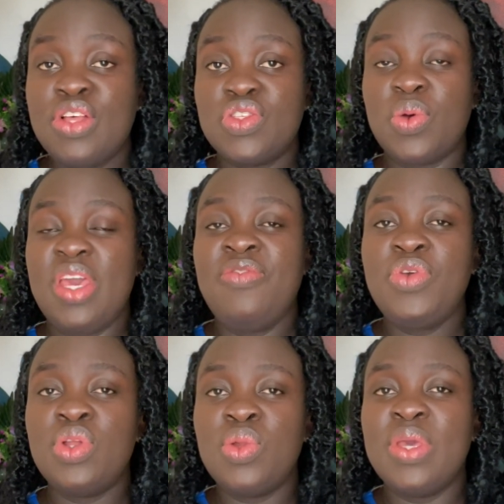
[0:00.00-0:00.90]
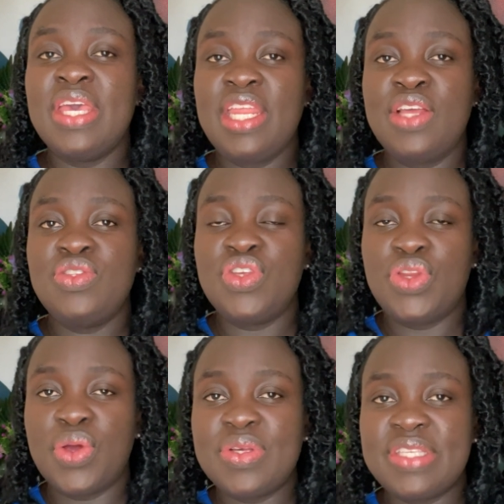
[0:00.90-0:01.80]
So if you're looking into
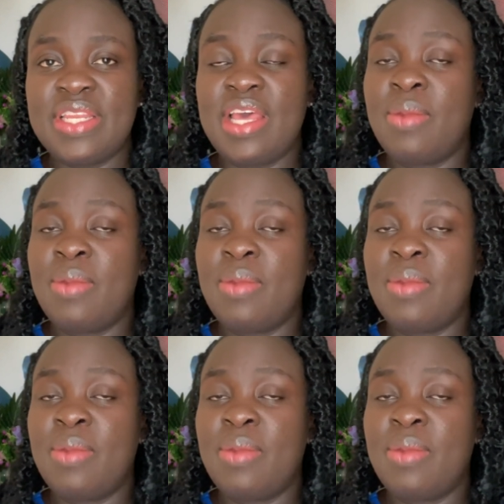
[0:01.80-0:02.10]
nursing